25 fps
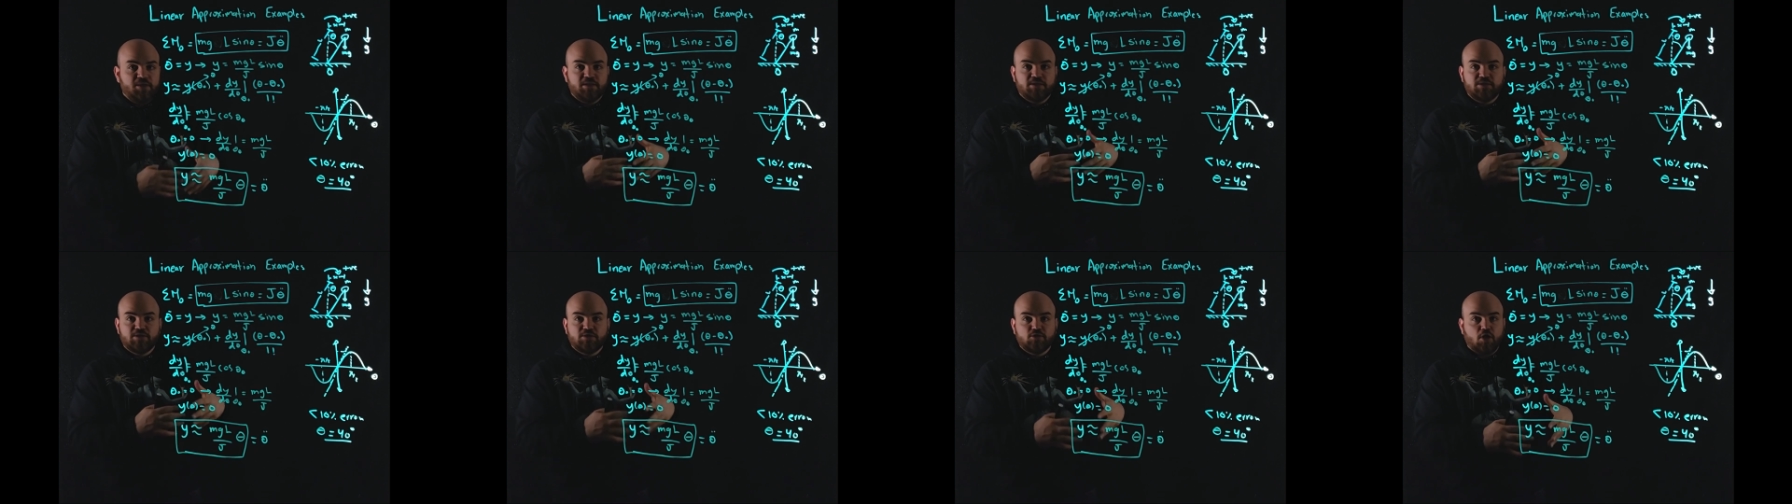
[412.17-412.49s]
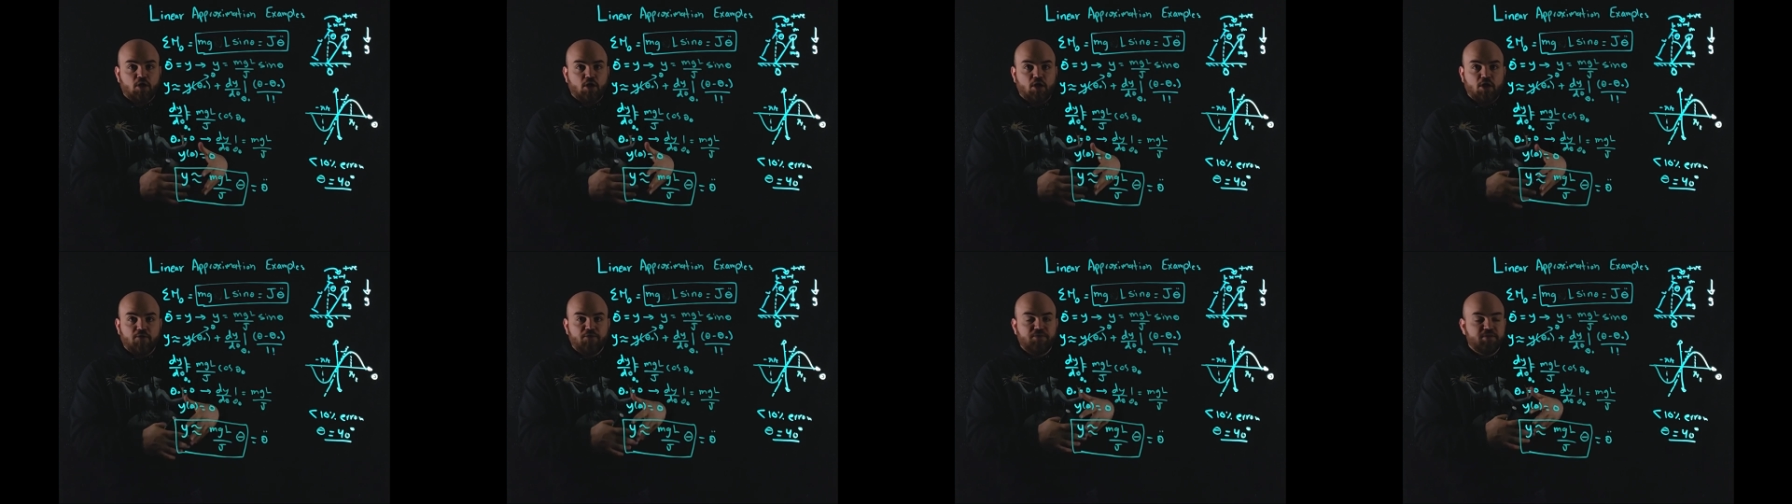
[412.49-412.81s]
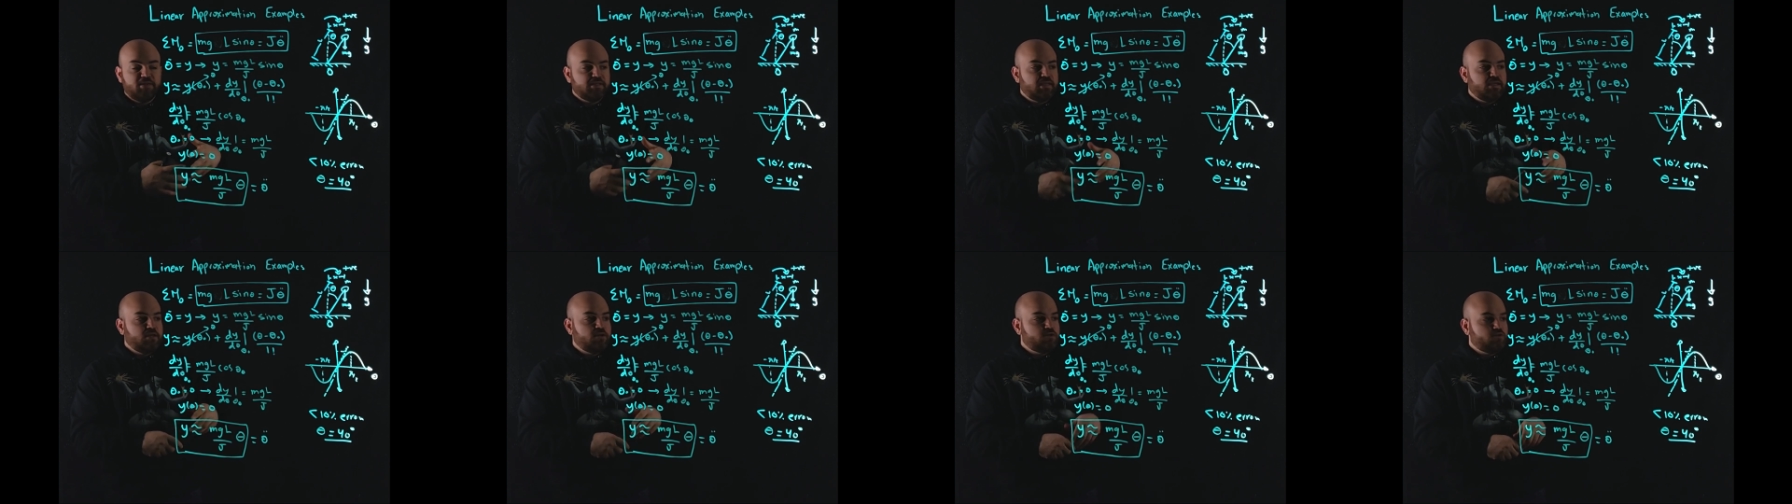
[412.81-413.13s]
and solve and
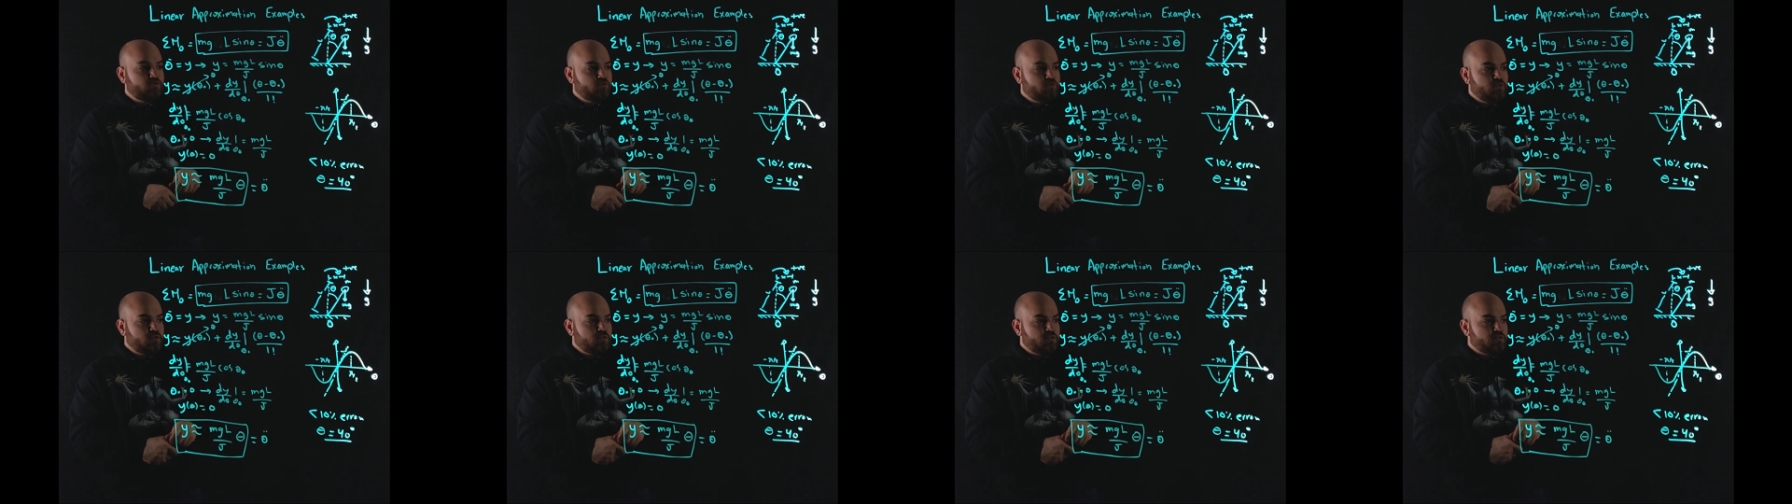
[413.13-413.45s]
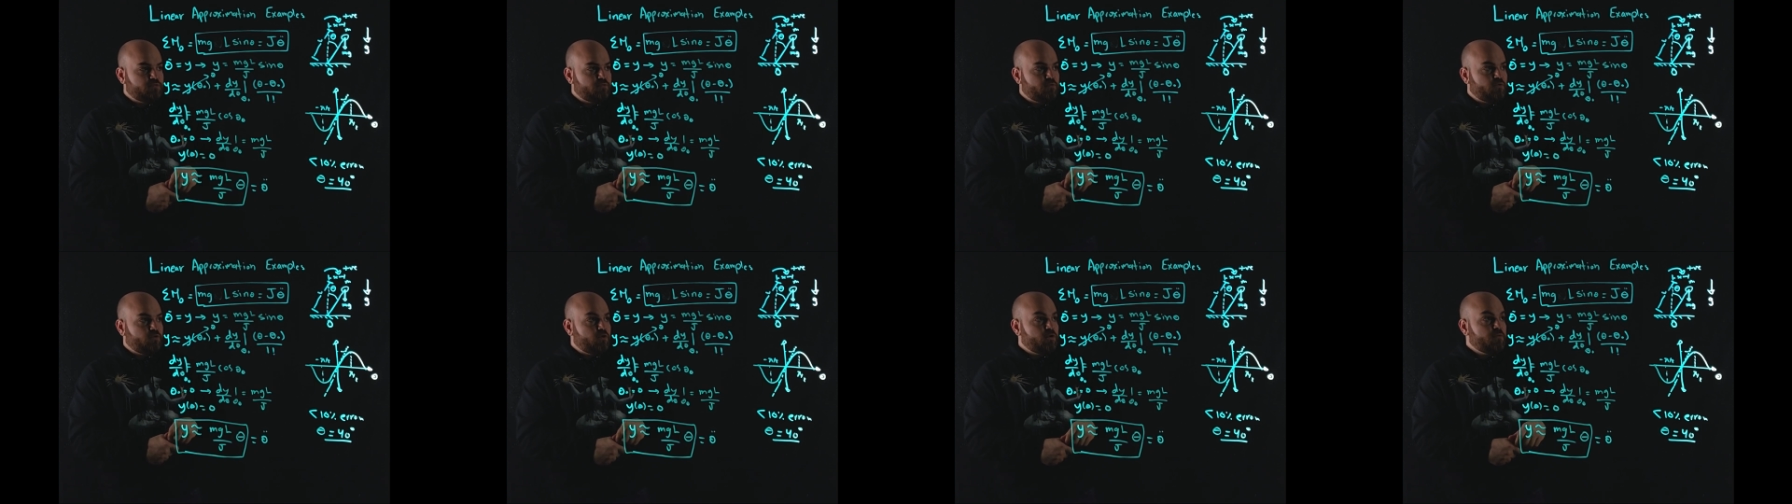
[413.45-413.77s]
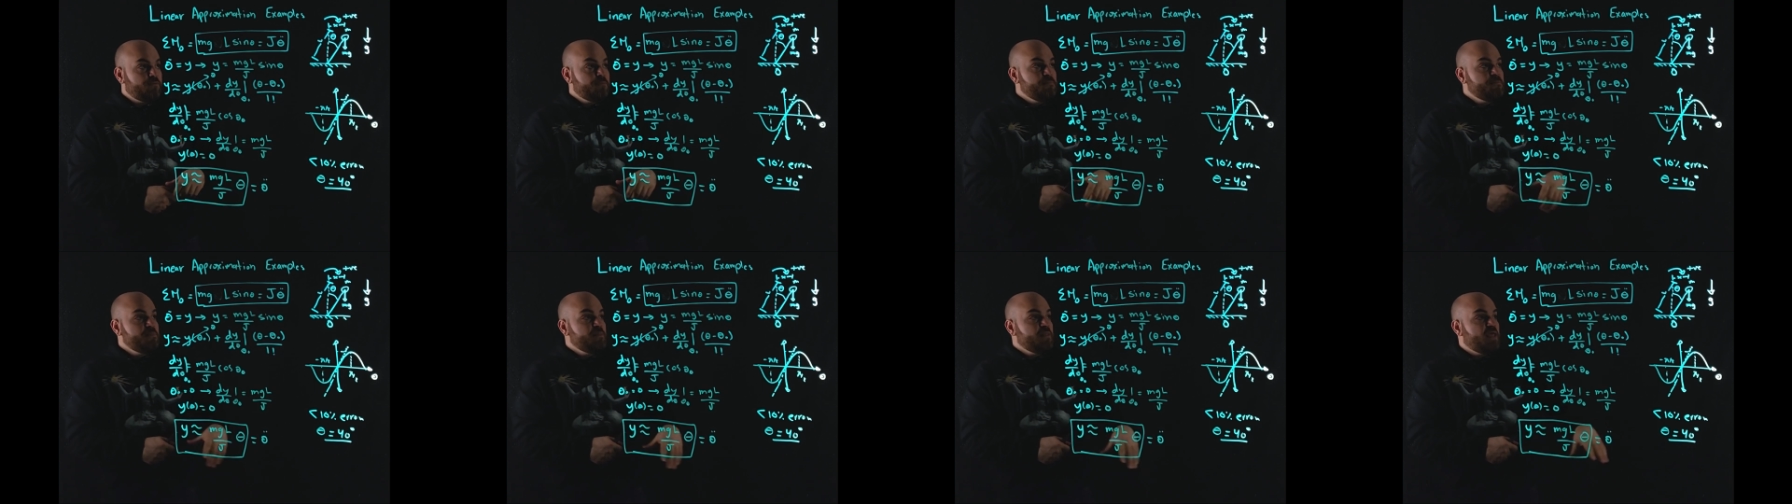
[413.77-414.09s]
design controllers
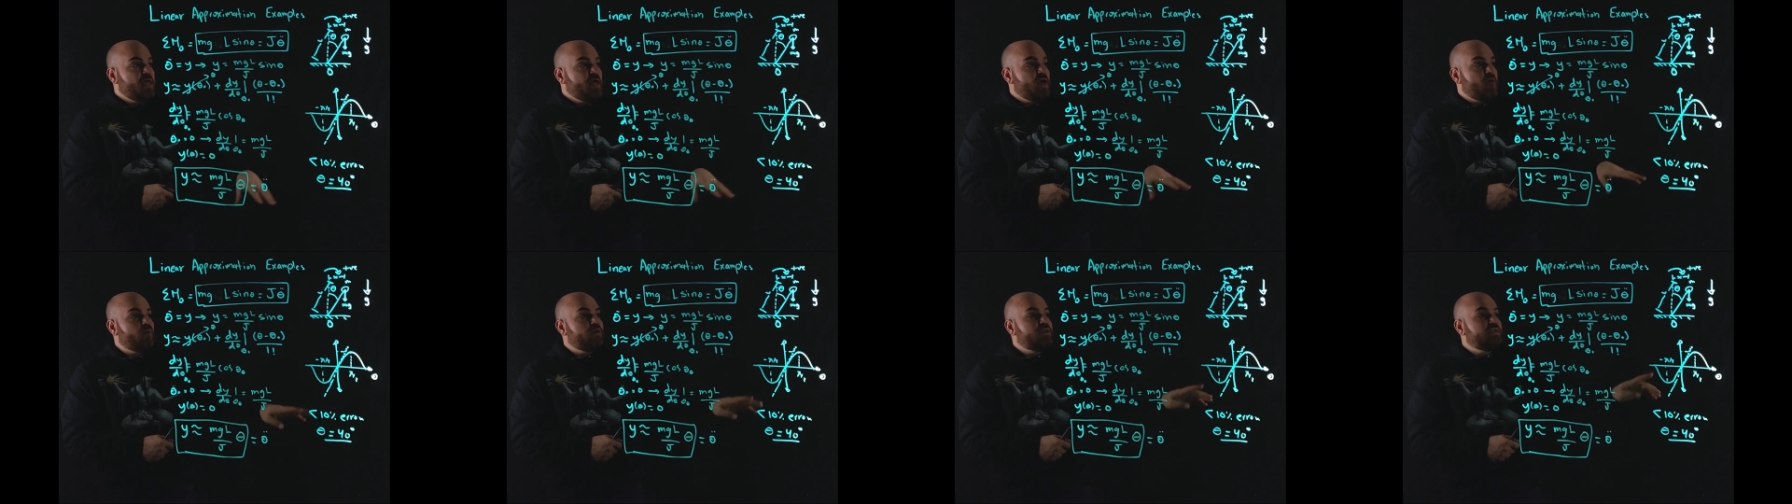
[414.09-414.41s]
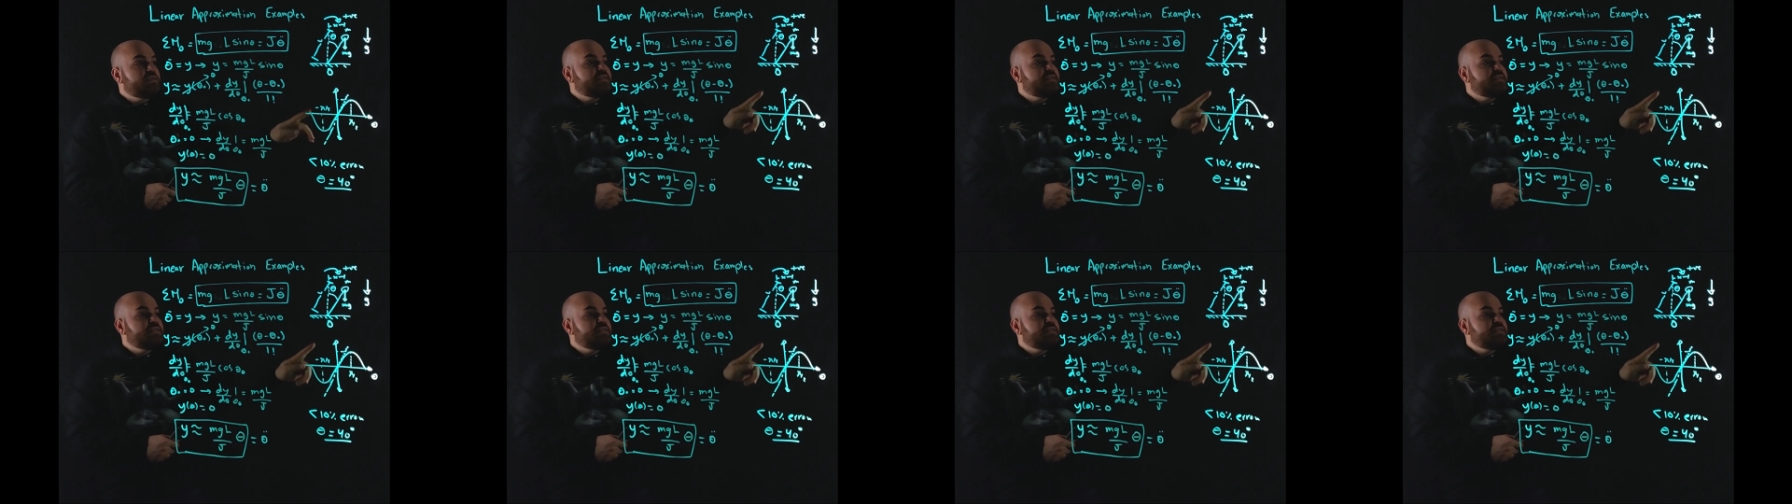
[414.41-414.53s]
for. And we